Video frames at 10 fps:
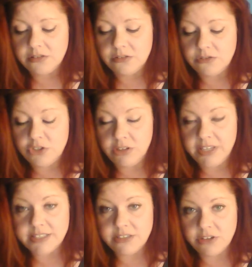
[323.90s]
Julia
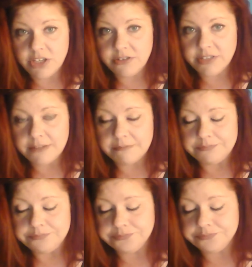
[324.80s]
Siracusa
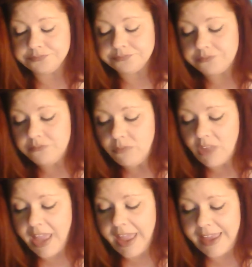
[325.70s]

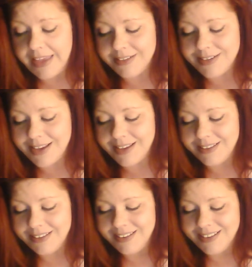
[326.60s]
and a
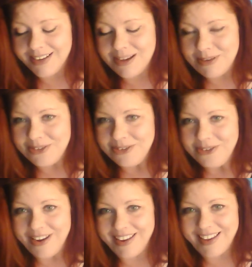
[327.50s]
couple other
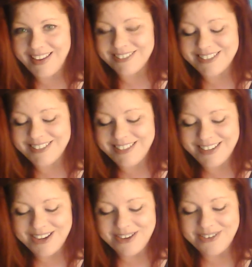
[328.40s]
great gals. You
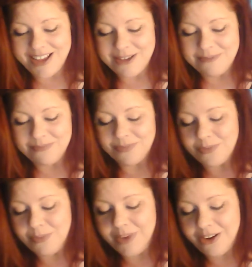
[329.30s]
know,
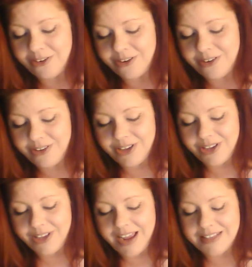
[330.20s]
we are,
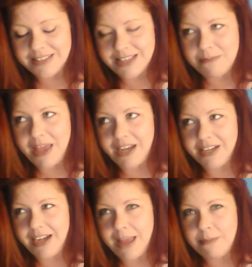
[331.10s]
it's Melody
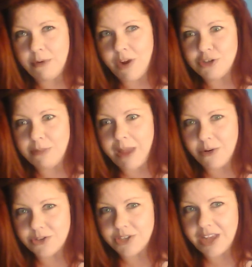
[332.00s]
Knapp and Rachel
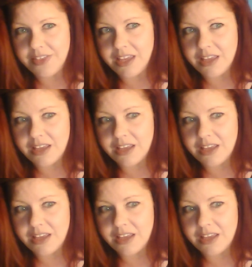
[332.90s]
Bowers, I think,